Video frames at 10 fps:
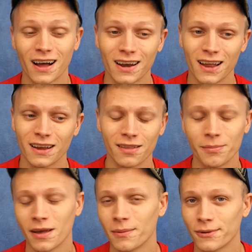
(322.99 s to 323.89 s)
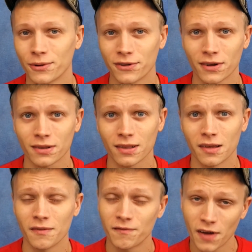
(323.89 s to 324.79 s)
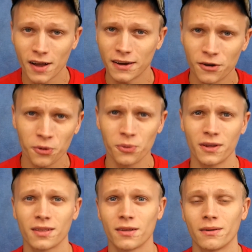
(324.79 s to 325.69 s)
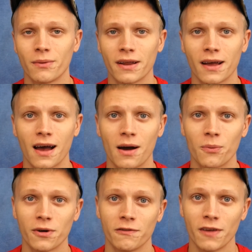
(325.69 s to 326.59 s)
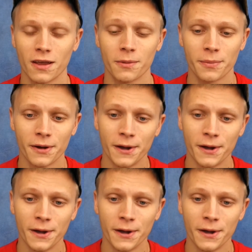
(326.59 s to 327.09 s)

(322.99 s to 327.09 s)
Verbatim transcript: I like to be able to adjust it and fine-tune it to the way that I want to vape.